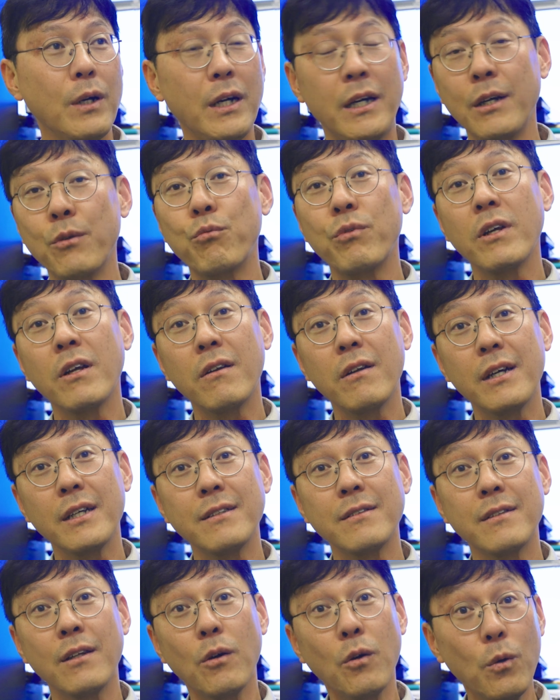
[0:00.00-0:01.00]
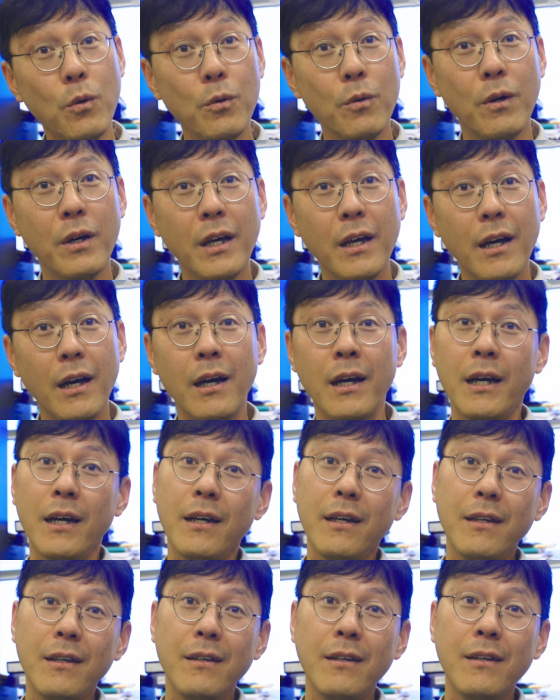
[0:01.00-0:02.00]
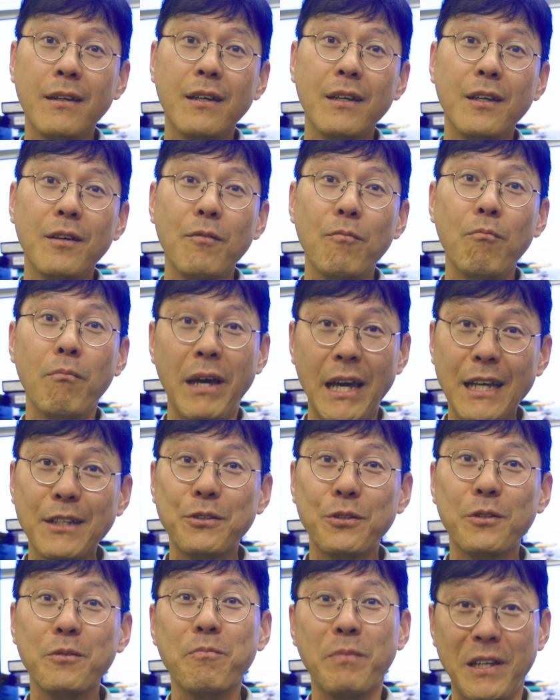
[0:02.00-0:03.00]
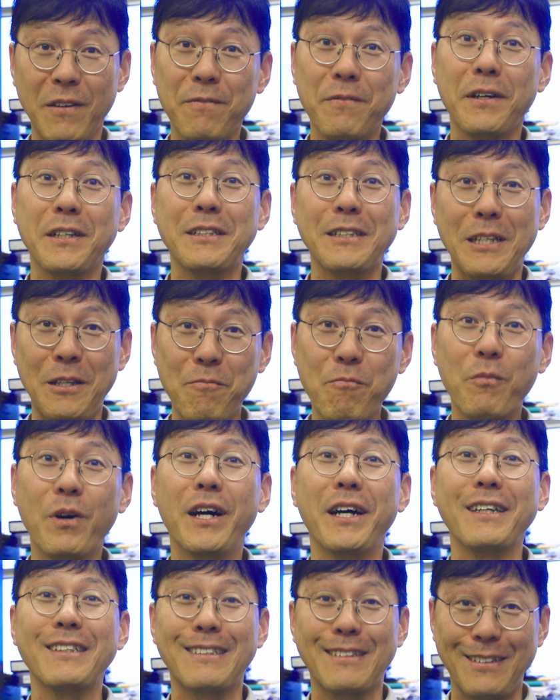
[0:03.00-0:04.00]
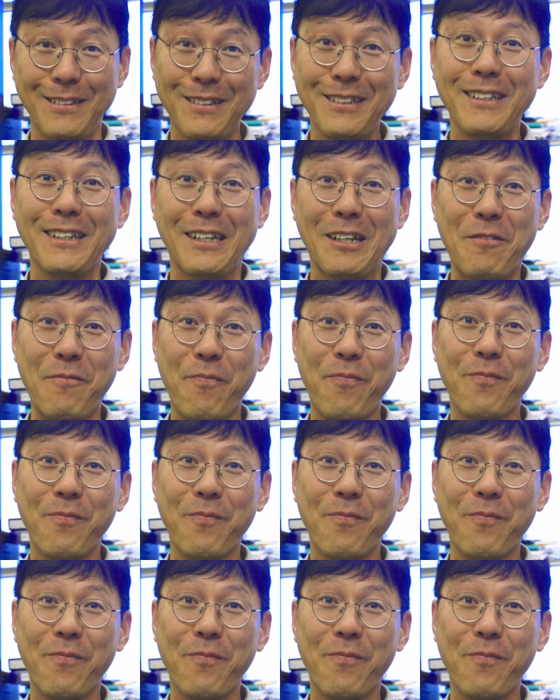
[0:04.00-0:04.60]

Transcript: I realized that, oh, I measure PFAS in my study.